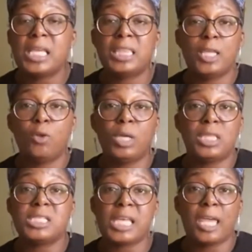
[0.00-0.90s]
And then you
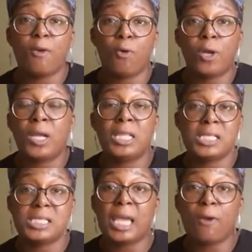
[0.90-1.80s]
get the second order, and
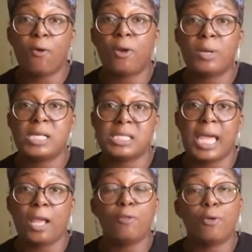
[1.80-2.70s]
the second order is
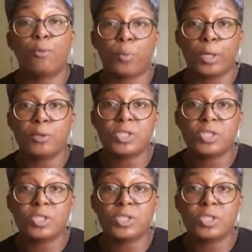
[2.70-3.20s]
like the real